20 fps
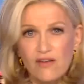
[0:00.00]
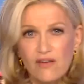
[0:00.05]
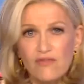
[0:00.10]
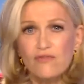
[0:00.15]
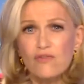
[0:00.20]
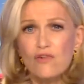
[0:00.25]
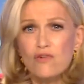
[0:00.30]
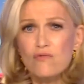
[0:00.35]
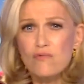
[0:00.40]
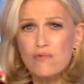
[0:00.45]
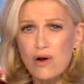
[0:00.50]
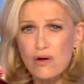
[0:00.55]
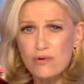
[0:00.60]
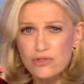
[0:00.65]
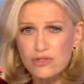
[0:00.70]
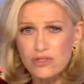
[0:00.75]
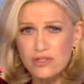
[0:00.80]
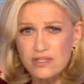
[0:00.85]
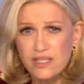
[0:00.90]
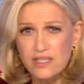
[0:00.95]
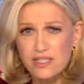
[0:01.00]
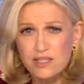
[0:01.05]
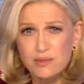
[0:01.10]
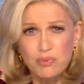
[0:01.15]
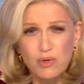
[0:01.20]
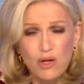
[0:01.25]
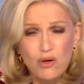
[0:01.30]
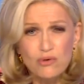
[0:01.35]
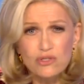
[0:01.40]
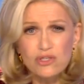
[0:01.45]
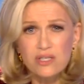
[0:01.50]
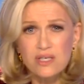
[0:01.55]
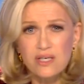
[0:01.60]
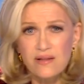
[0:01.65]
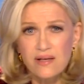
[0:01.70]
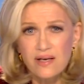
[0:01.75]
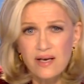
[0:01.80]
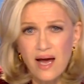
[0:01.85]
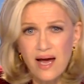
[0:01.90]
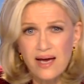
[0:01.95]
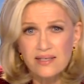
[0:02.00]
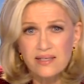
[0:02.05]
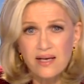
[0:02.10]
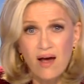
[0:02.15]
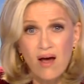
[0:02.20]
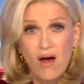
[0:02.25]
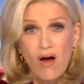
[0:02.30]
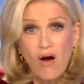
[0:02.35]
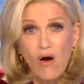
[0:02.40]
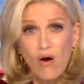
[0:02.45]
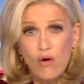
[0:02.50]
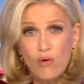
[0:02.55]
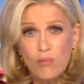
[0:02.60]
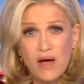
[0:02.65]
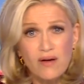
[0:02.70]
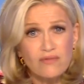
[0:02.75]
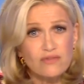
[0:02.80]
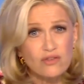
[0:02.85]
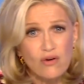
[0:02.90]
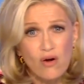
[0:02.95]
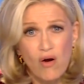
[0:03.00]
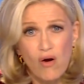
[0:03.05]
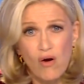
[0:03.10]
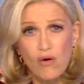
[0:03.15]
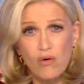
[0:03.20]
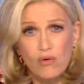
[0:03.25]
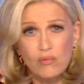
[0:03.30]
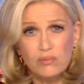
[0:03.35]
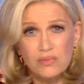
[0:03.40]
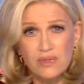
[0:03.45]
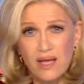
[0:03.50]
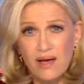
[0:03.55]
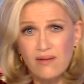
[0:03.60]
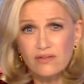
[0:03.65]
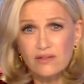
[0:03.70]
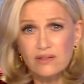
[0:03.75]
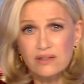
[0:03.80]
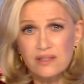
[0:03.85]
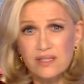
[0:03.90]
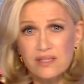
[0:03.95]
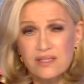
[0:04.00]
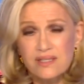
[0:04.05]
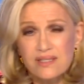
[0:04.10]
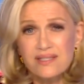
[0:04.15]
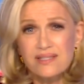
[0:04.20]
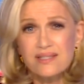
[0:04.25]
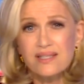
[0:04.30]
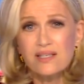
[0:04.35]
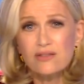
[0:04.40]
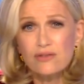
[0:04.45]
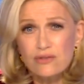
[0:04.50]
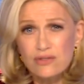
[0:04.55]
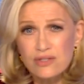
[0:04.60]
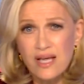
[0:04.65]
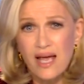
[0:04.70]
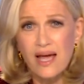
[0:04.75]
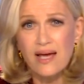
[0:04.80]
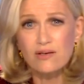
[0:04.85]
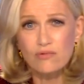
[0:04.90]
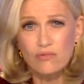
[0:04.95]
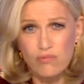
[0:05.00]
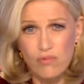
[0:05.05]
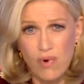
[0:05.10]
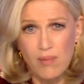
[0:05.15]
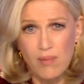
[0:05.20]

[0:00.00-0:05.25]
A ferocious explosion in the night, home after home leveled into cinders and